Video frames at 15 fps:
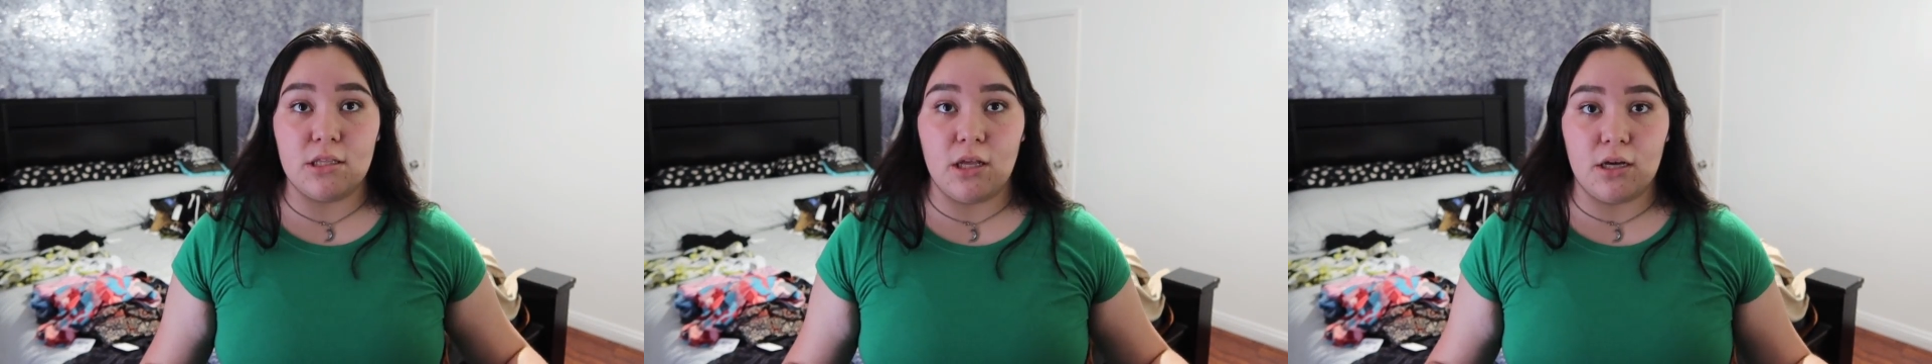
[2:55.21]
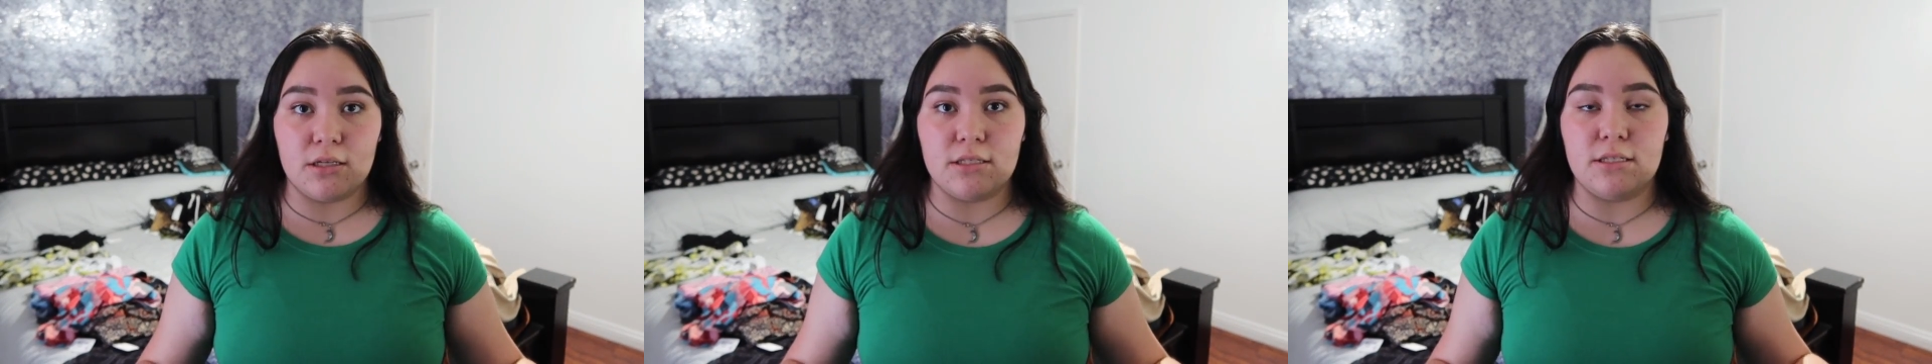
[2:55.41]

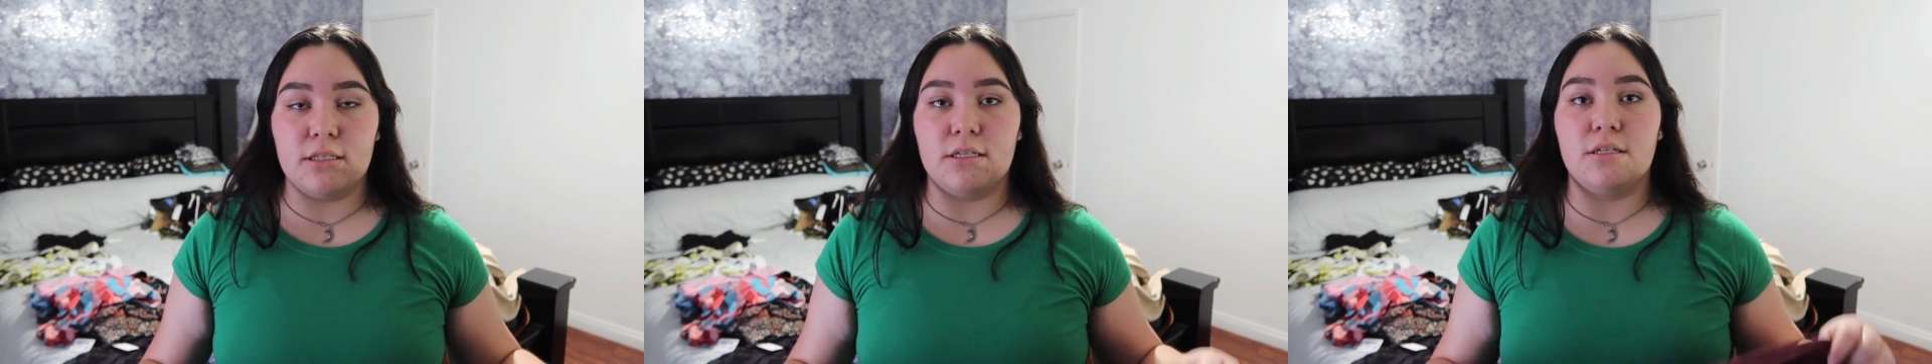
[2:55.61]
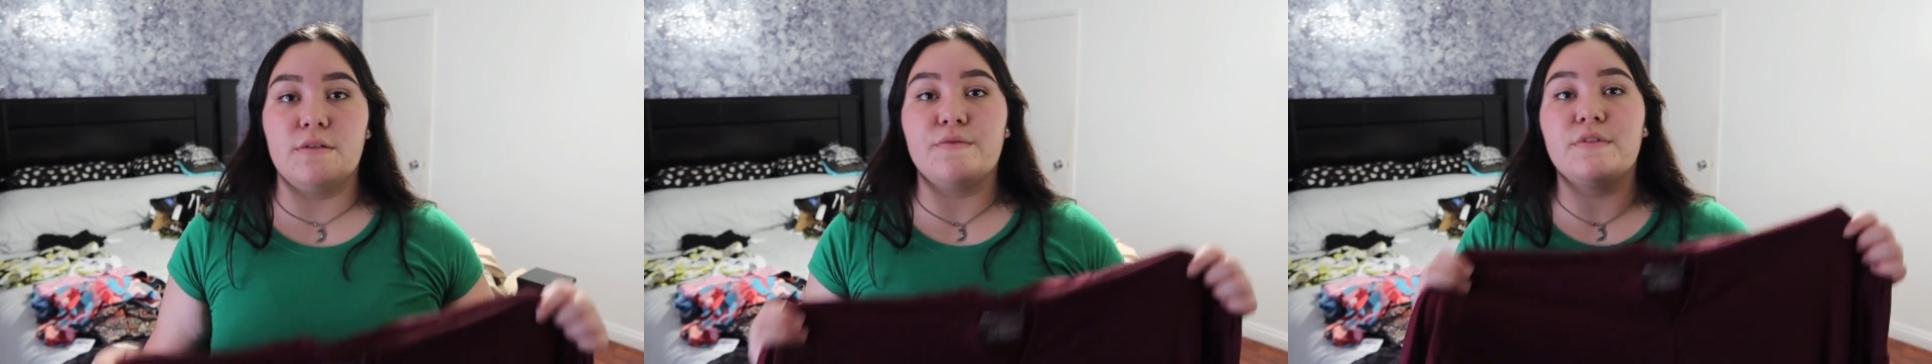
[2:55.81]
long
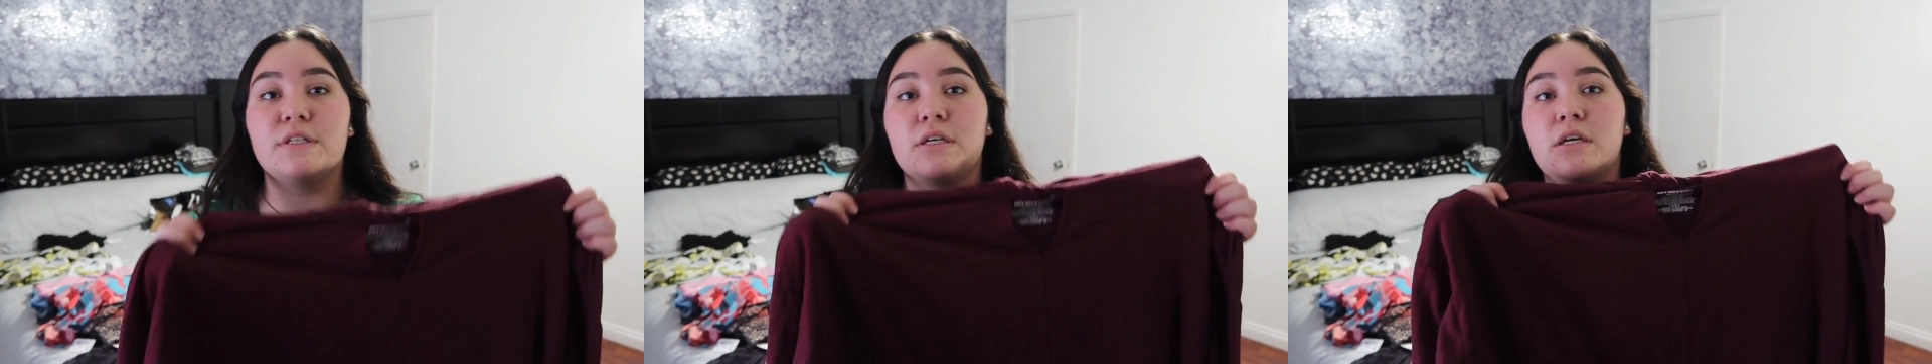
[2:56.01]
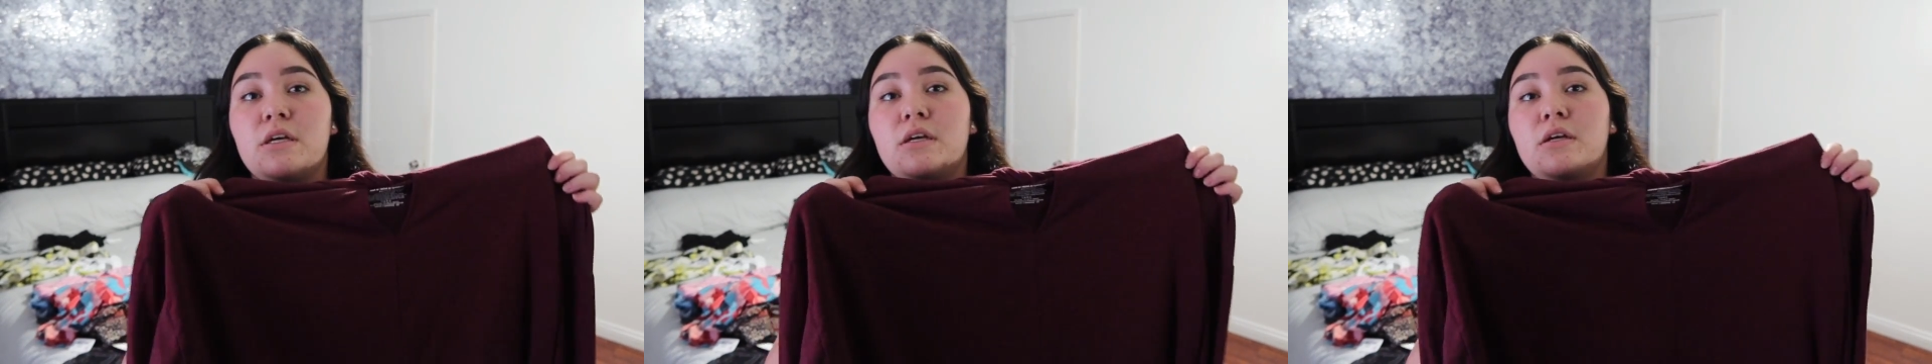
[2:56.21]
sleeved,
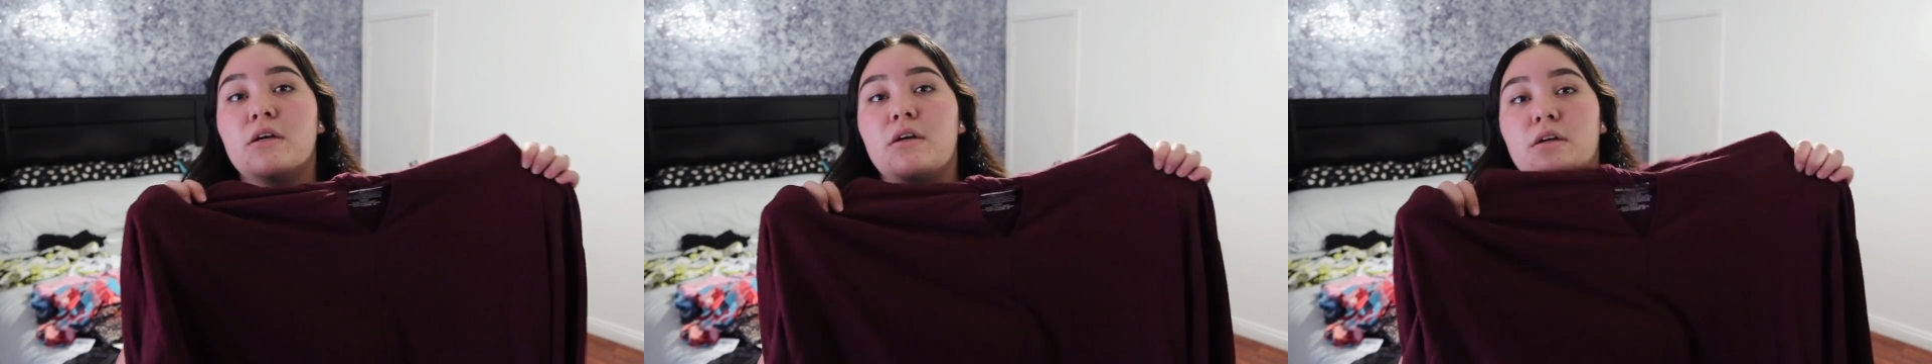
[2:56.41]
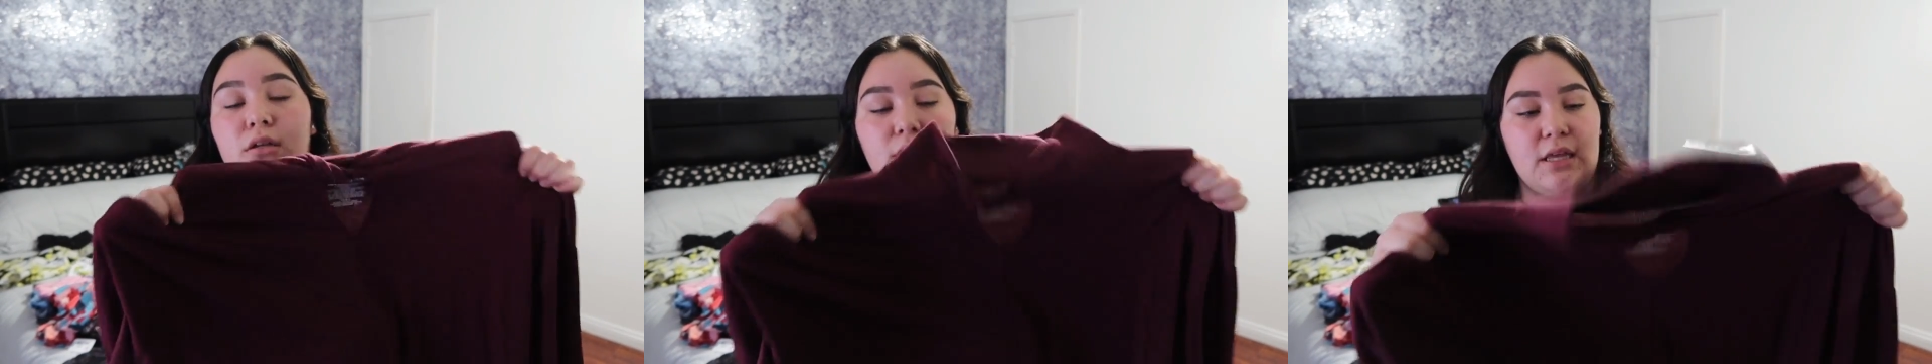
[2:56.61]

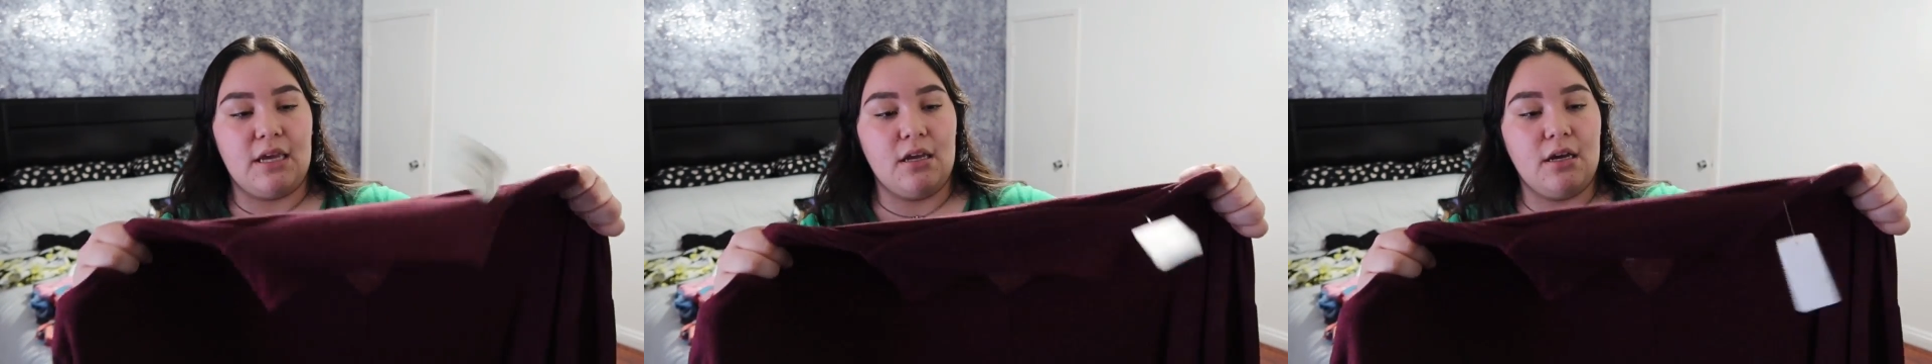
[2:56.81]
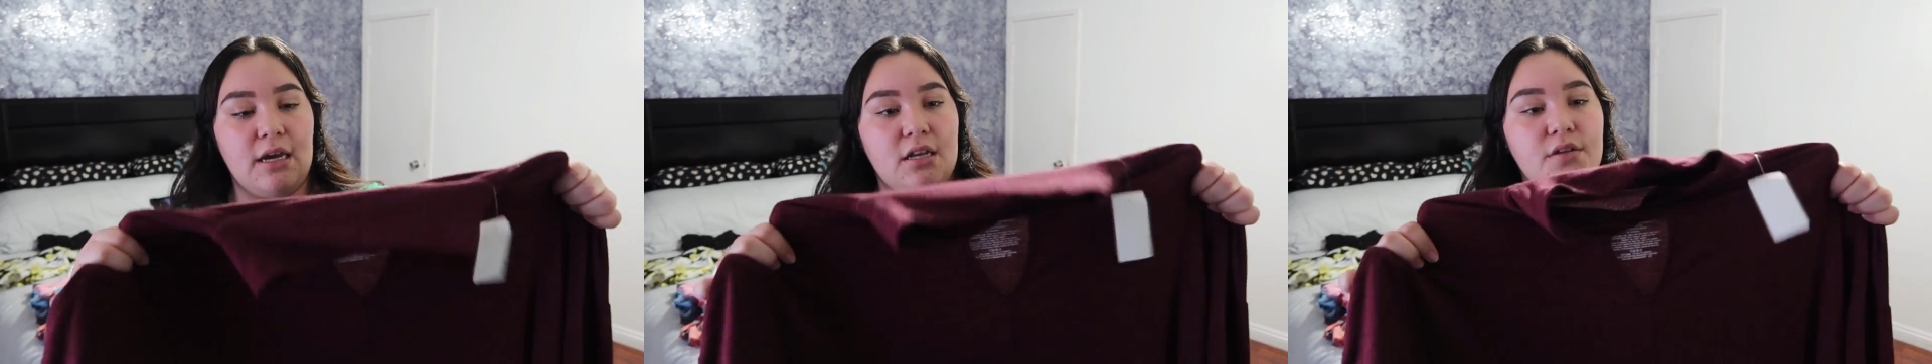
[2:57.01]

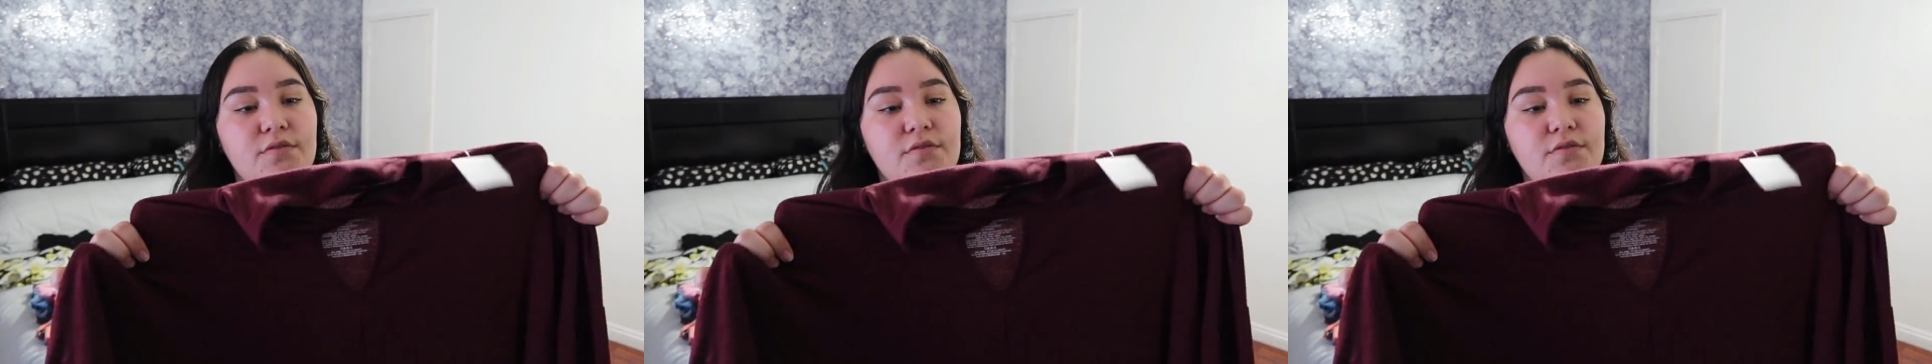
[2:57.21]
like kind